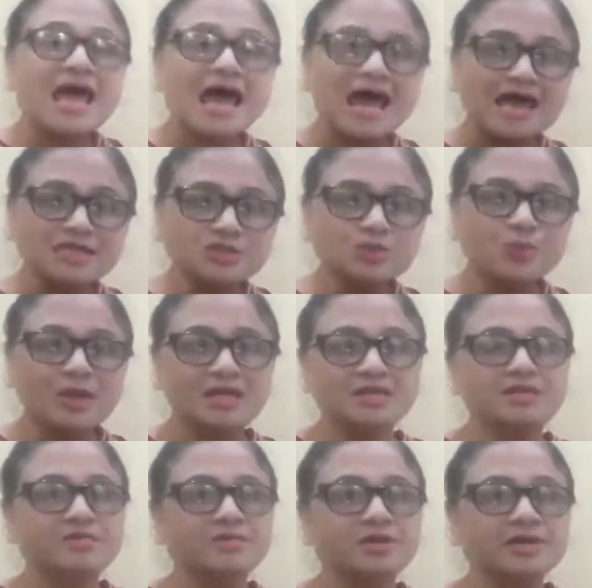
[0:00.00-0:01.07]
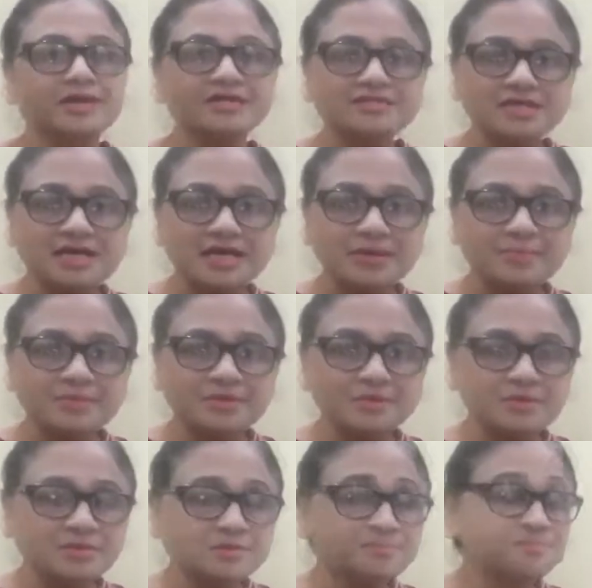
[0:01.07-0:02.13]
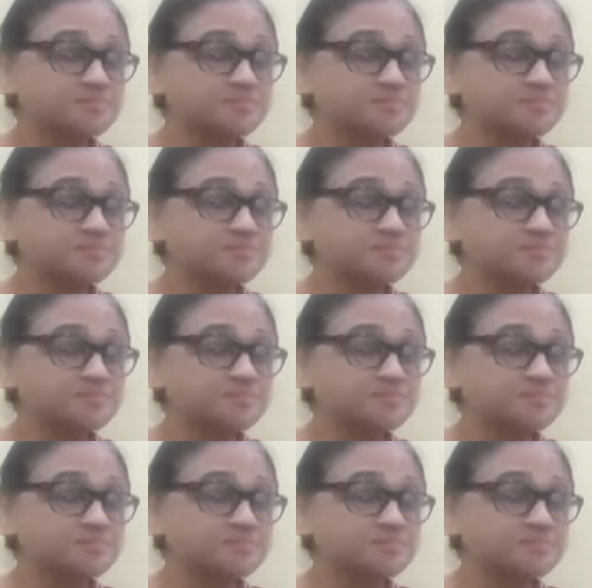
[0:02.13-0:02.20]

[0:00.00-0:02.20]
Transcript: as well the relatable